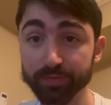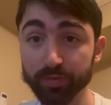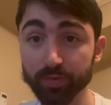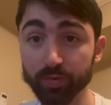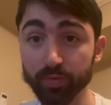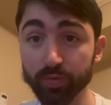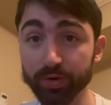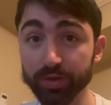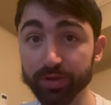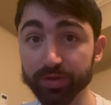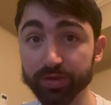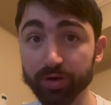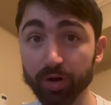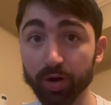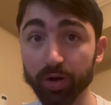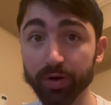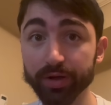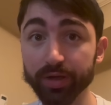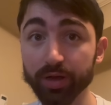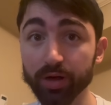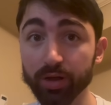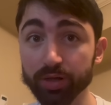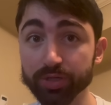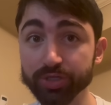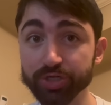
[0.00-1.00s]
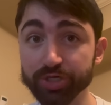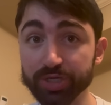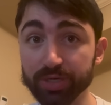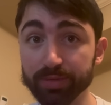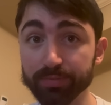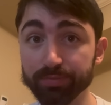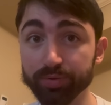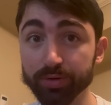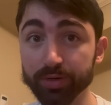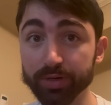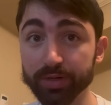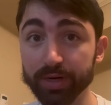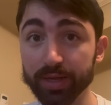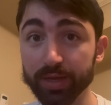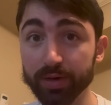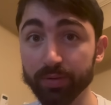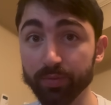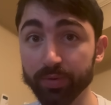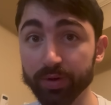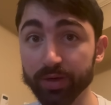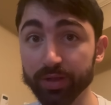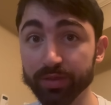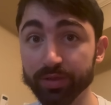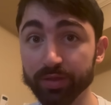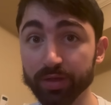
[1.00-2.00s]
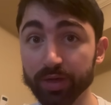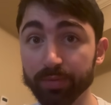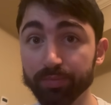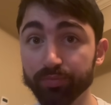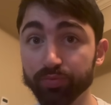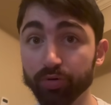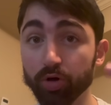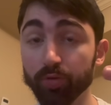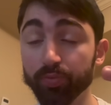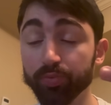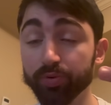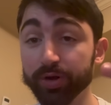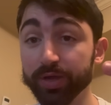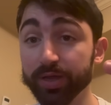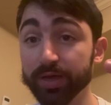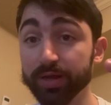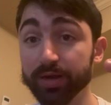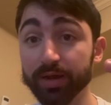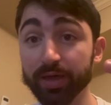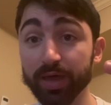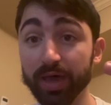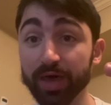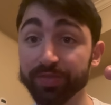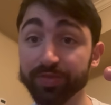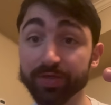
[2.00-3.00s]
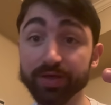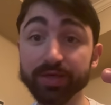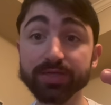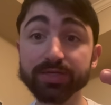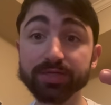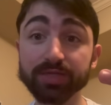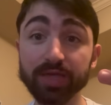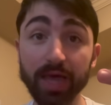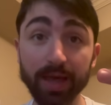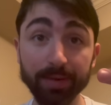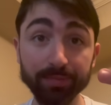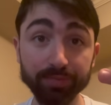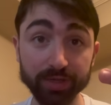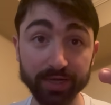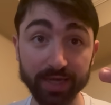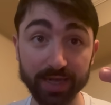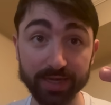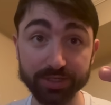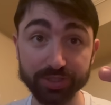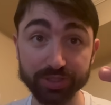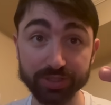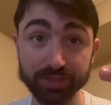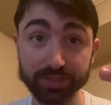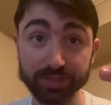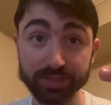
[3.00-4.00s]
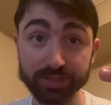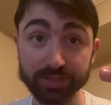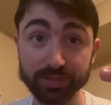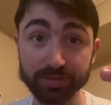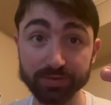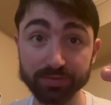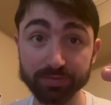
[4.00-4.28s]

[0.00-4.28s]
with cardiology input and with appropriate ethics applications.